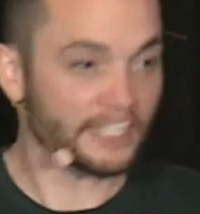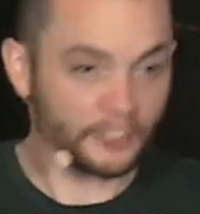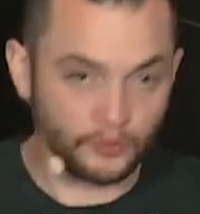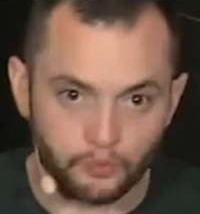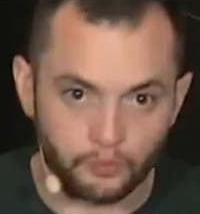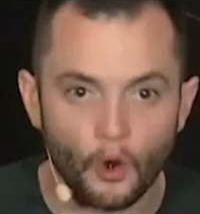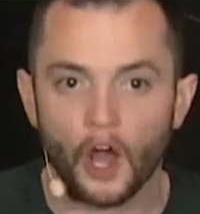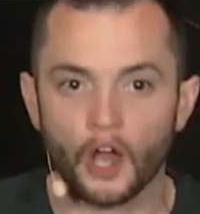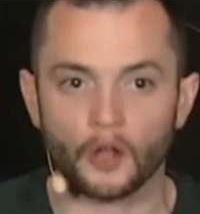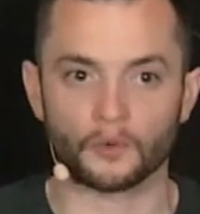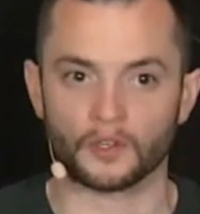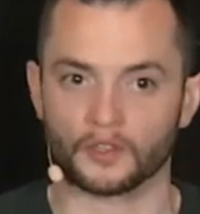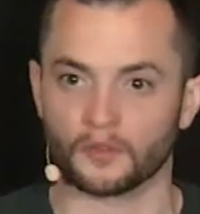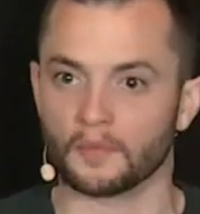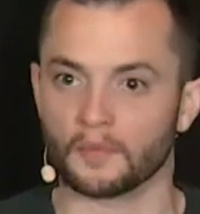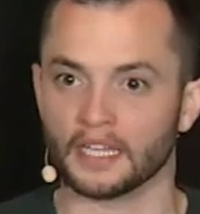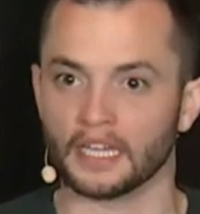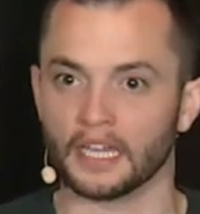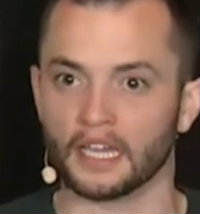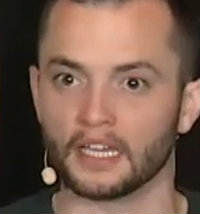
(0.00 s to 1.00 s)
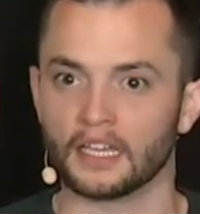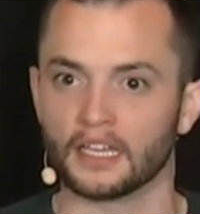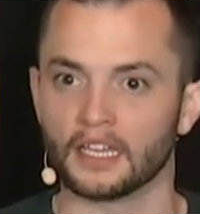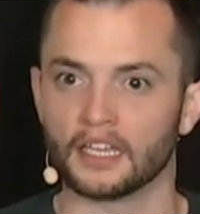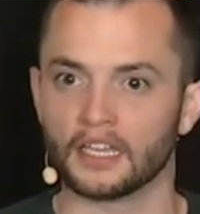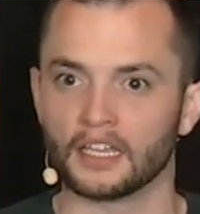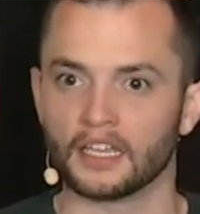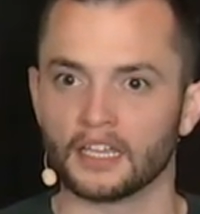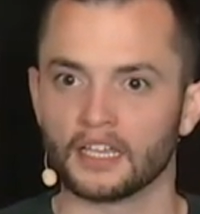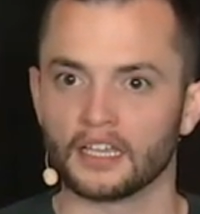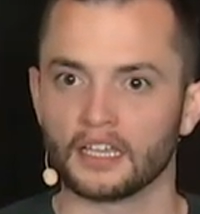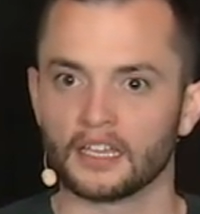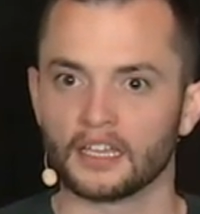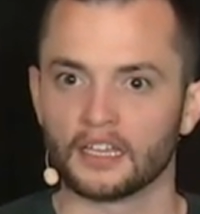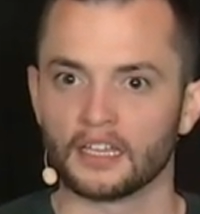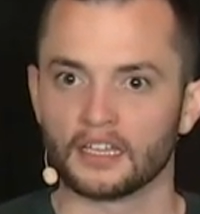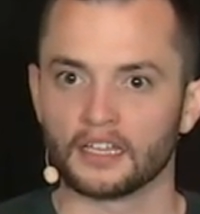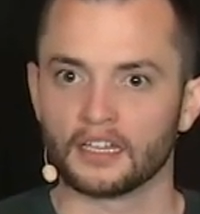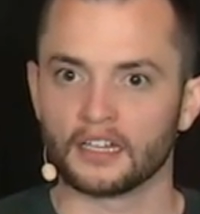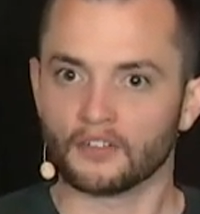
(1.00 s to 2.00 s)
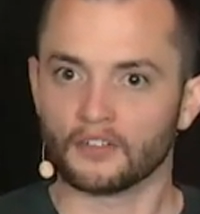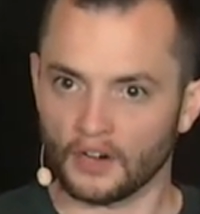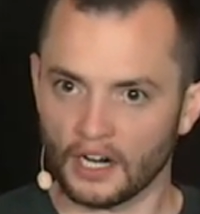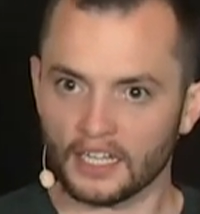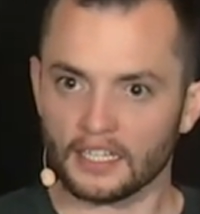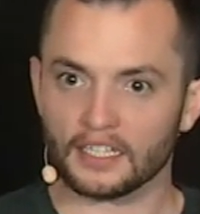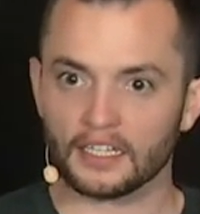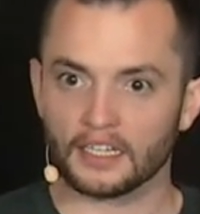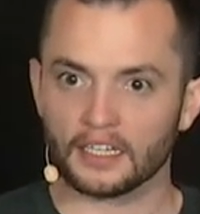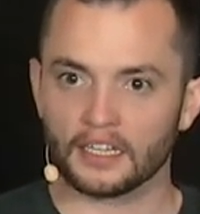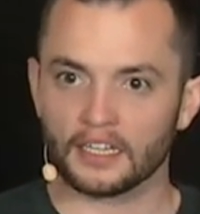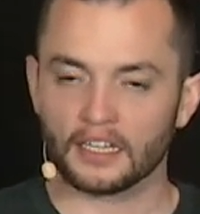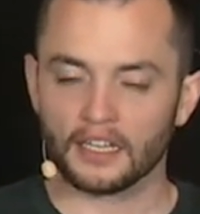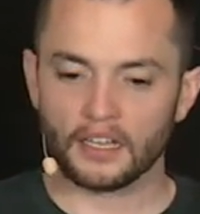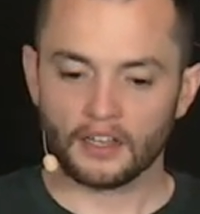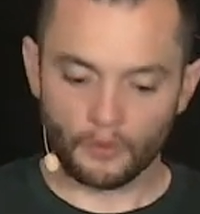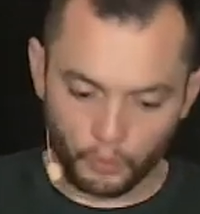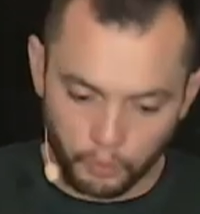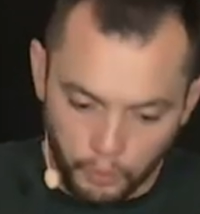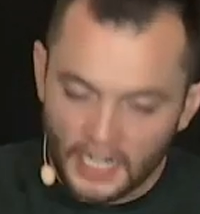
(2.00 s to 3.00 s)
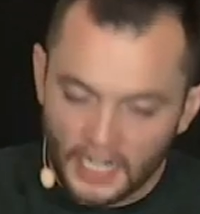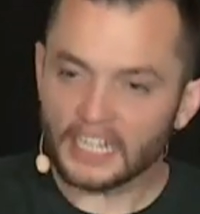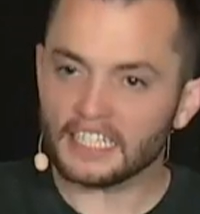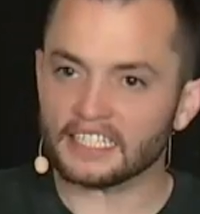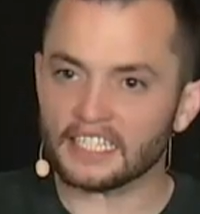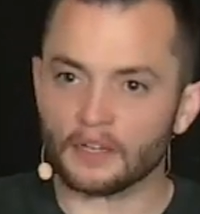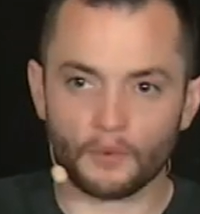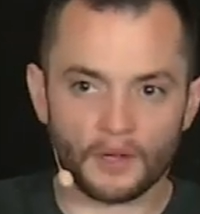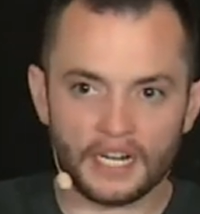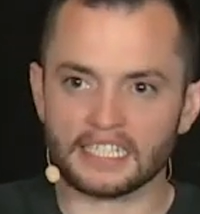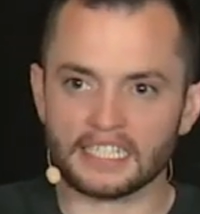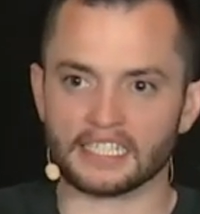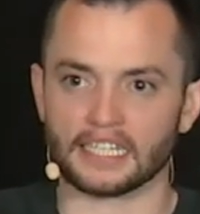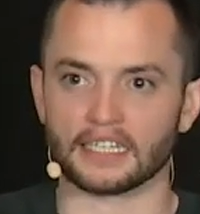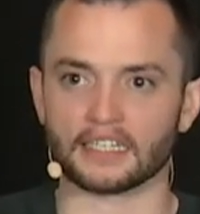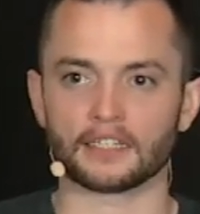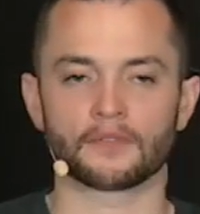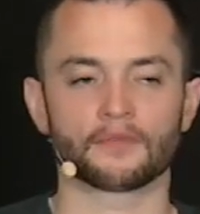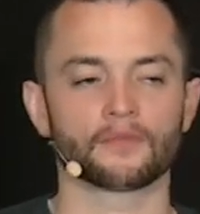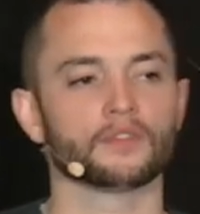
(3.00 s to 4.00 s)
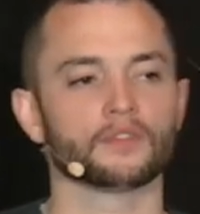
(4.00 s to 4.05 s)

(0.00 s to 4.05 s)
is wrong with me? Right? What is it? What is it?